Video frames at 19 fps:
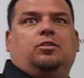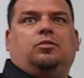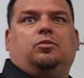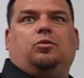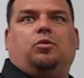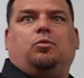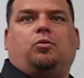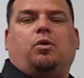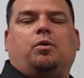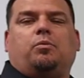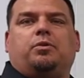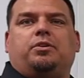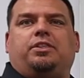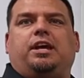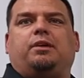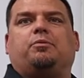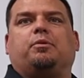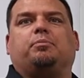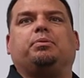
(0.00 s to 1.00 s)
What were
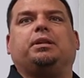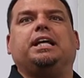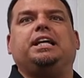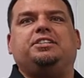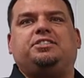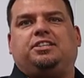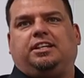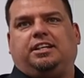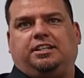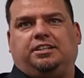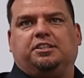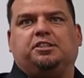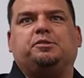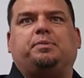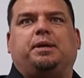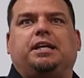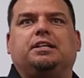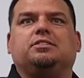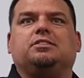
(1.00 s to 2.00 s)
they replacing in the
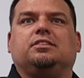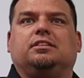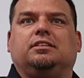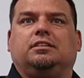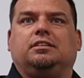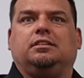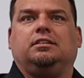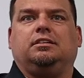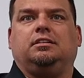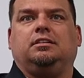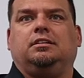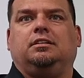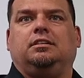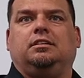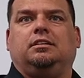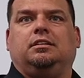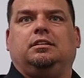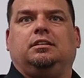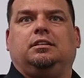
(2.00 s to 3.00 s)
space? Uh,
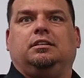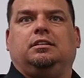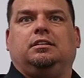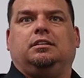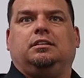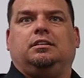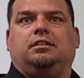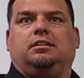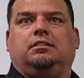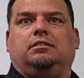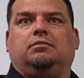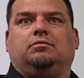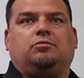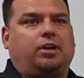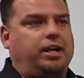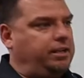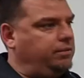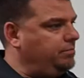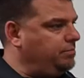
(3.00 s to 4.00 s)
manual push buttons.
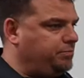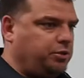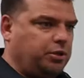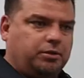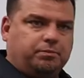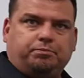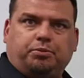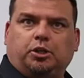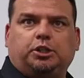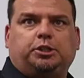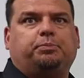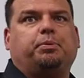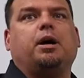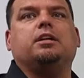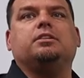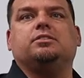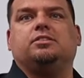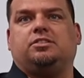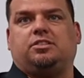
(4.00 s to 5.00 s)
Right, Pu push
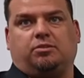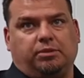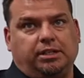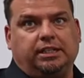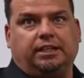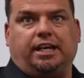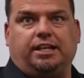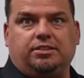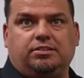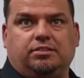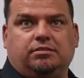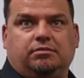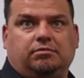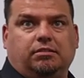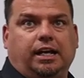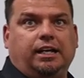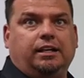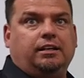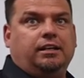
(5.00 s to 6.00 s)
buttons and relays.
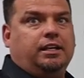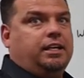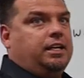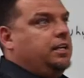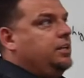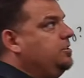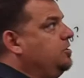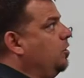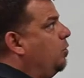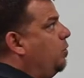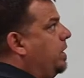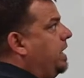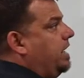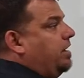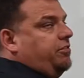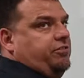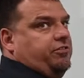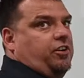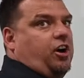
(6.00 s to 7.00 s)
Right. So
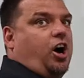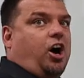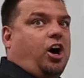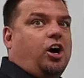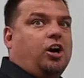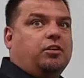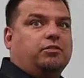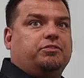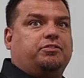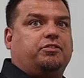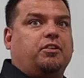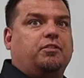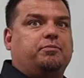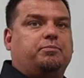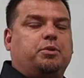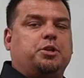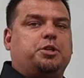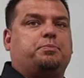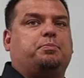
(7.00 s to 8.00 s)
we evolved from
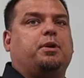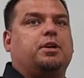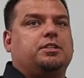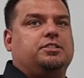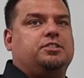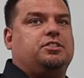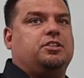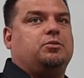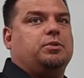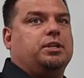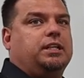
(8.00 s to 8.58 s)
push buttons and